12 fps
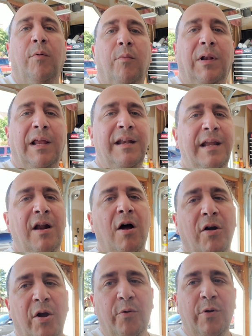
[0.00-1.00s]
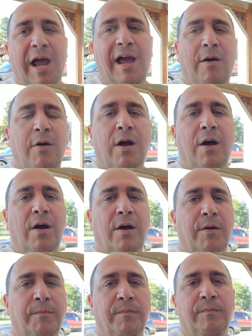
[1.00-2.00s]
we're letting it all go
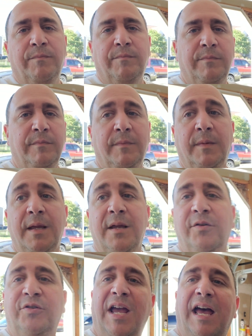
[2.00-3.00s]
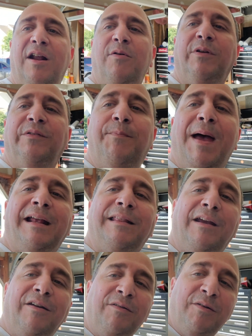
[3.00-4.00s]
now. Shadow is back
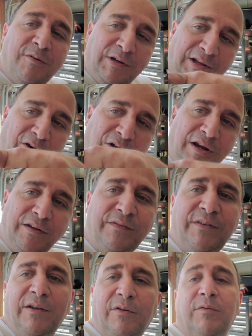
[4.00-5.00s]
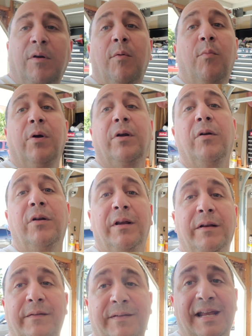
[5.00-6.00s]
there lurking still. We're going
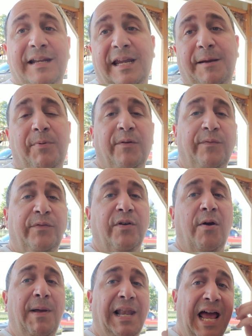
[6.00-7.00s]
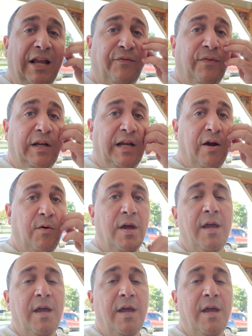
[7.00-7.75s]
to decide to keep her. If you saw my last video,